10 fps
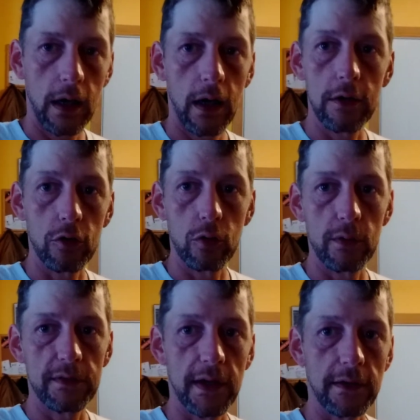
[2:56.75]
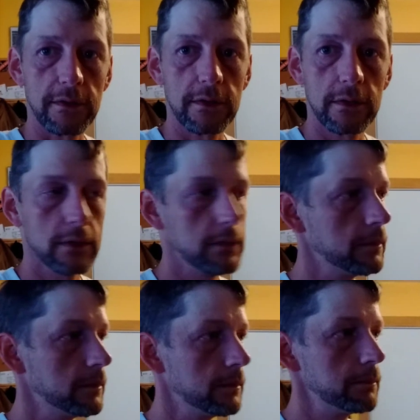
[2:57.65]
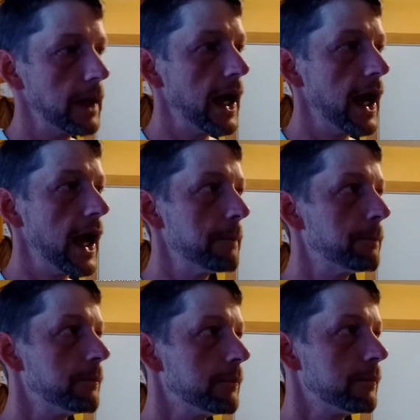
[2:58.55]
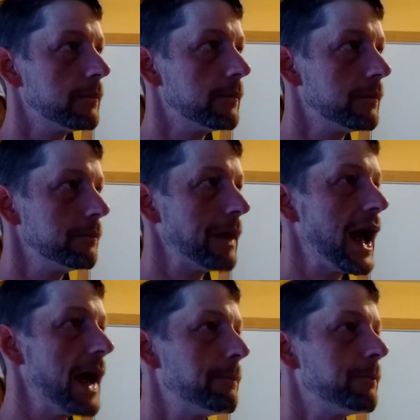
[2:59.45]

I don't know what's next. Babe. Babe.